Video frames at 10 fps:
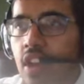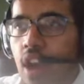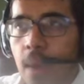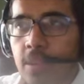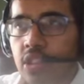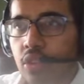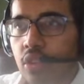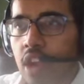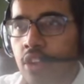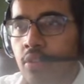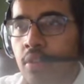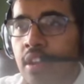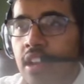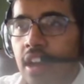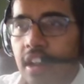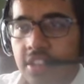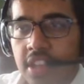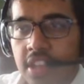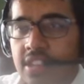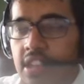Obviously Lukaku uh,
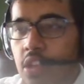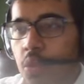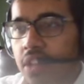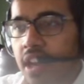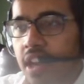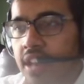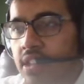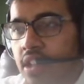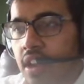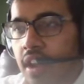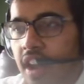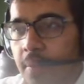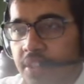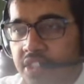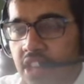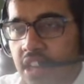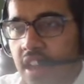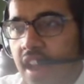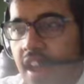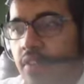then did equalize um, in the second
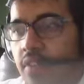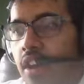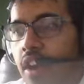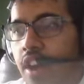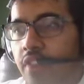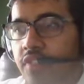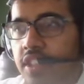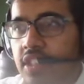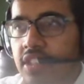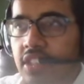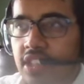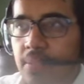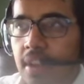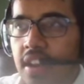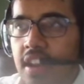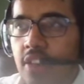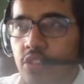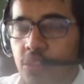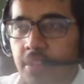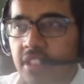half, uh, 56th minute. Now it
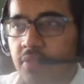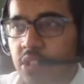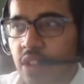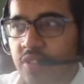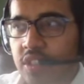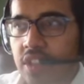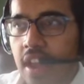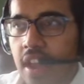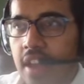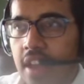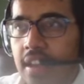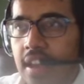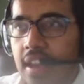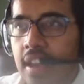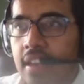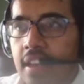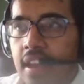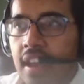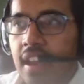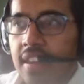was believed it was offside and
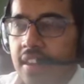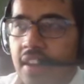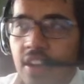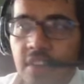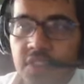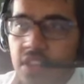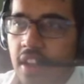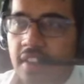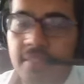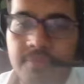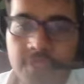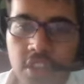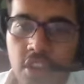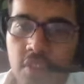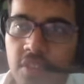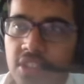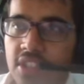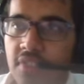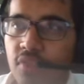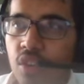and yeah offside. You know it was just
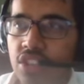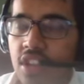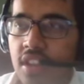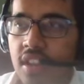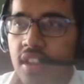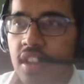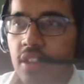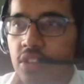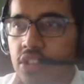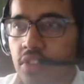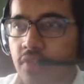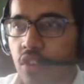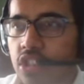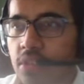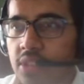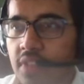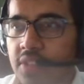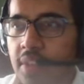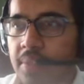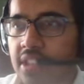unfortunate. It was just unfortunate it was
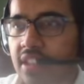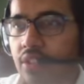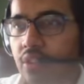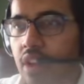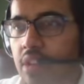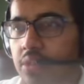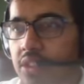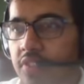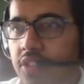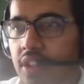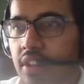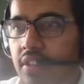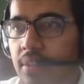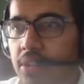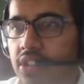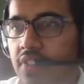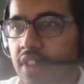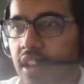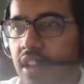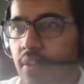offside because I think Lukaku was offside here. Let me see if we
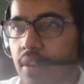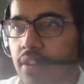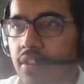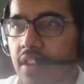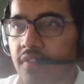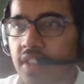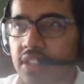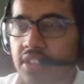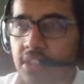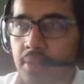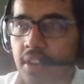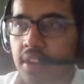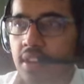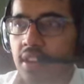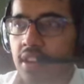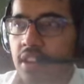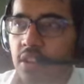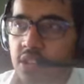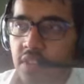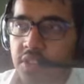can get it right here. Yeah, 56 minute. It
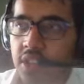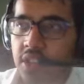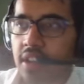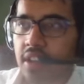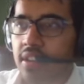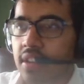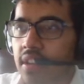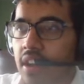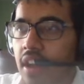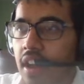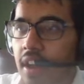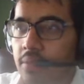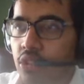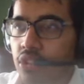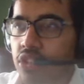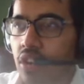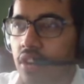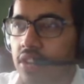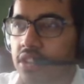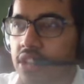was offside. Um,
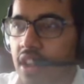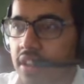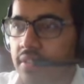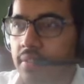Trossard's yeah.